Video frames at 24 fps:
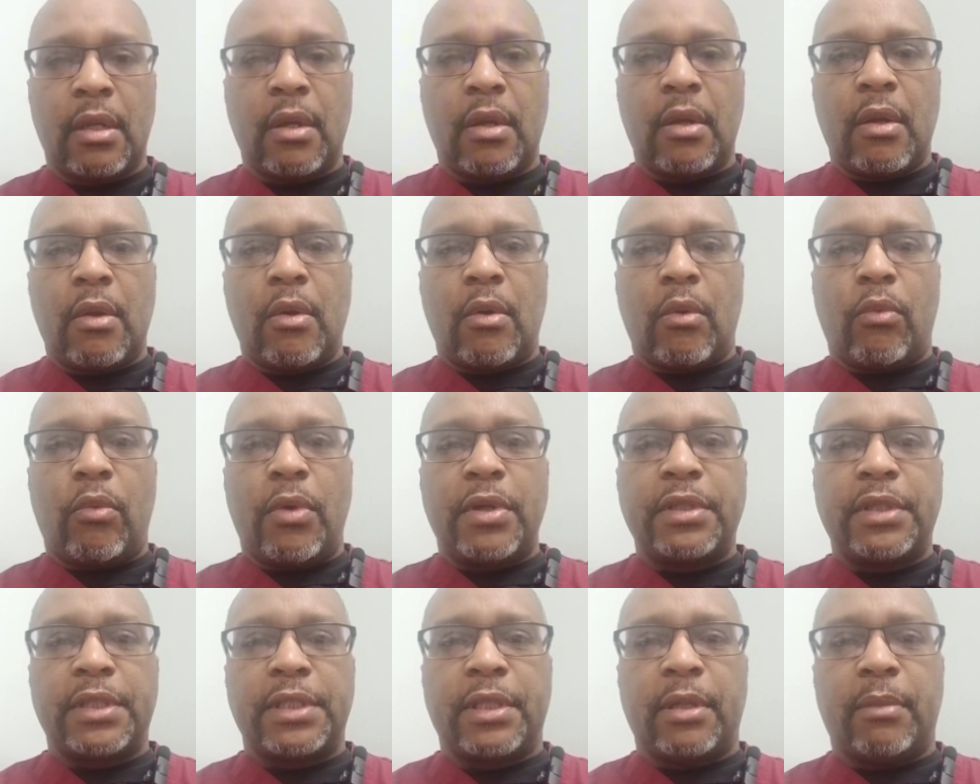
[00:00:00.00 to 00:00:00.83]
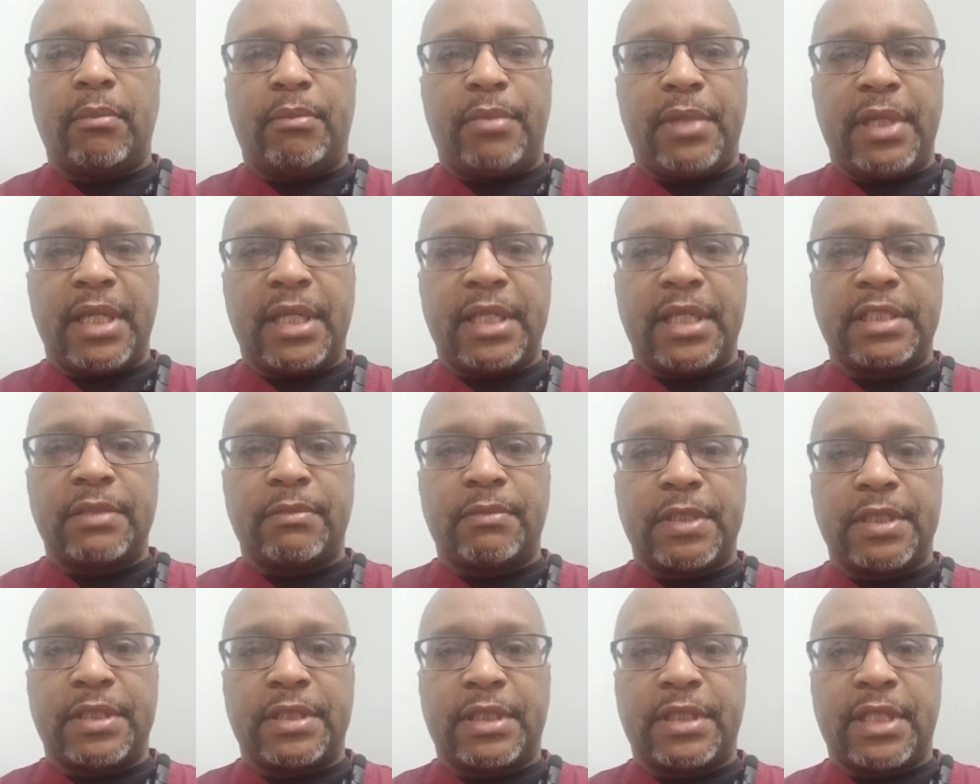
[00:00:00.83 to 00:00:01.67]
One of the biggest
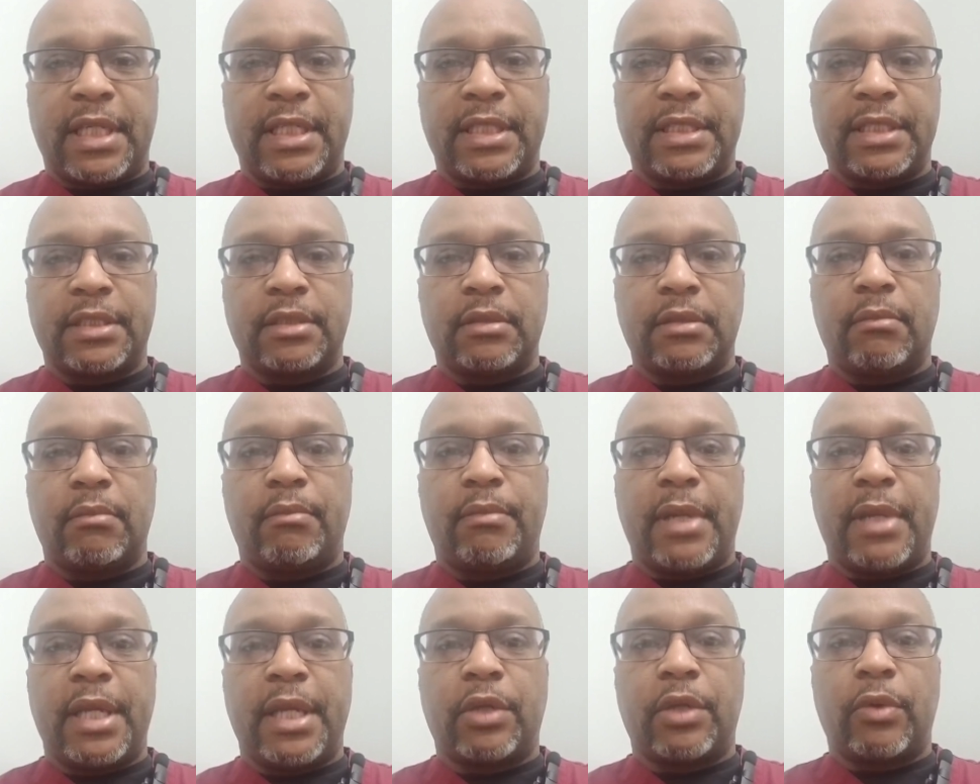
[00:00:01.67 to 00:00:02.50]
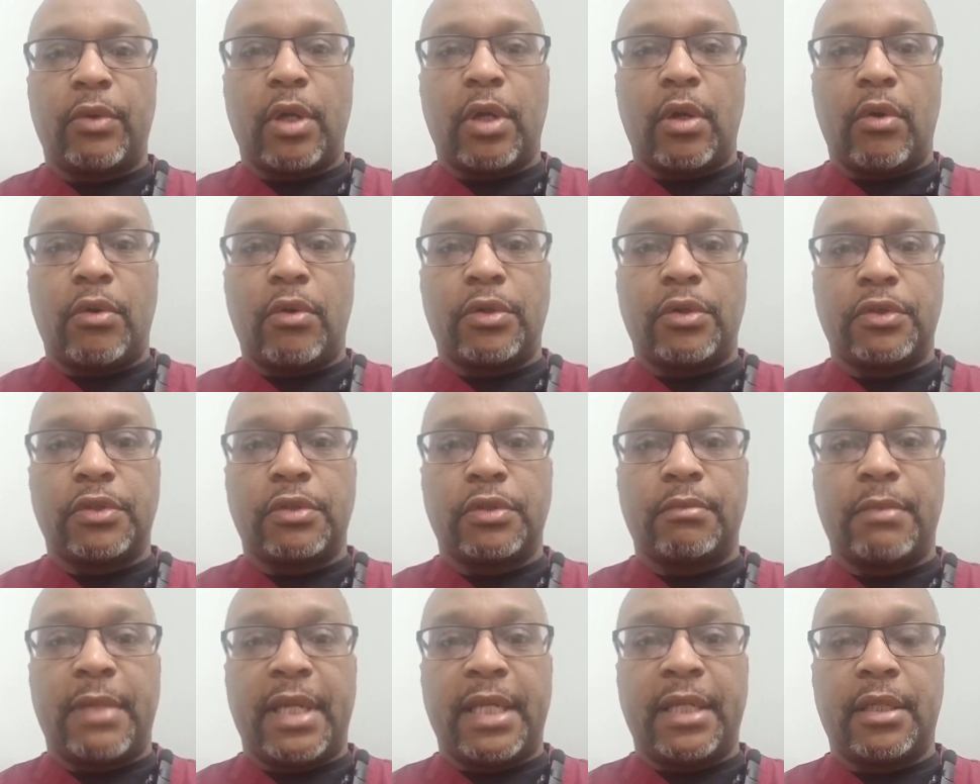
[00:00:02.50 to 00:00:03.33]
mistakes bakery owners
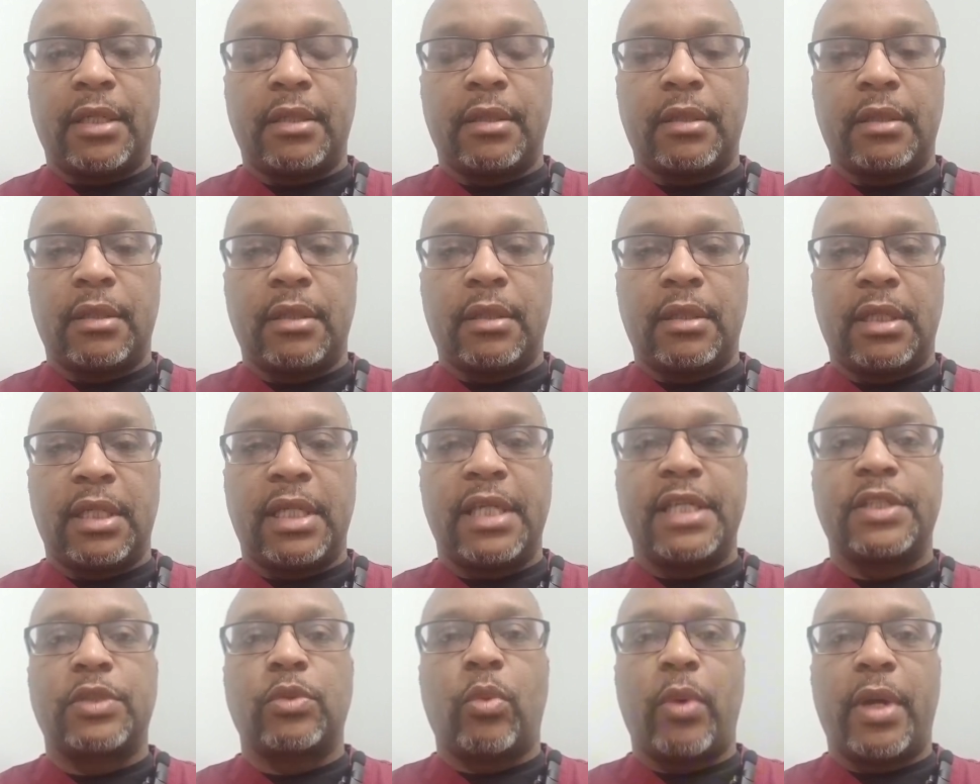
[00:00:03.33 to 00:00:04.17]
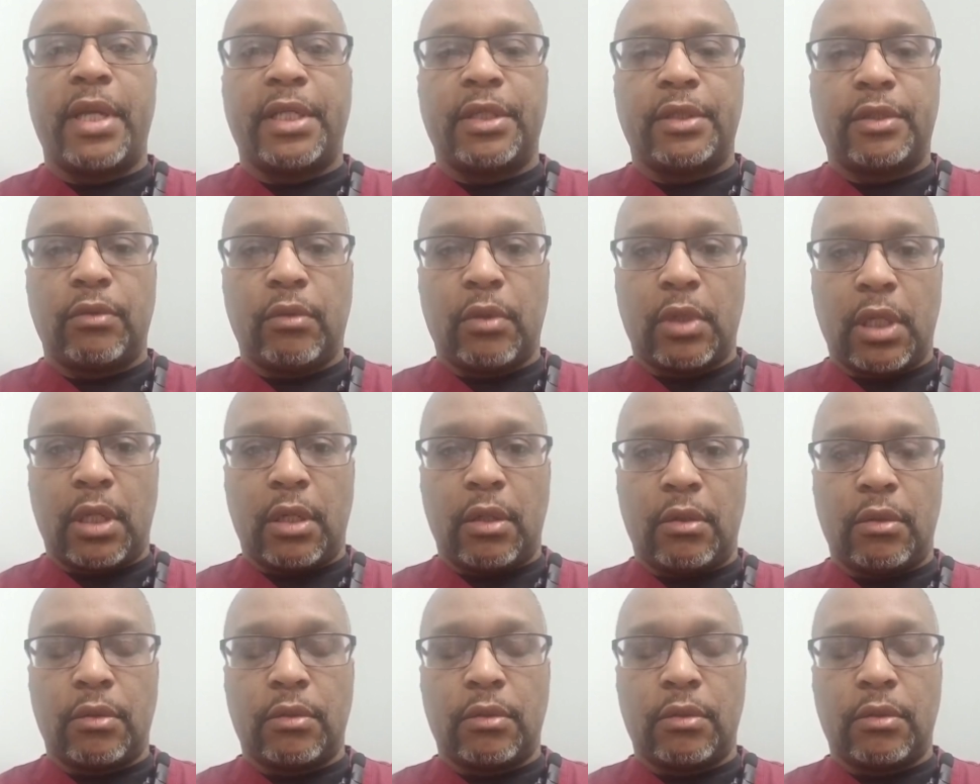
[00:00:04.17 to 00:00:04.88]
make is waiting too long.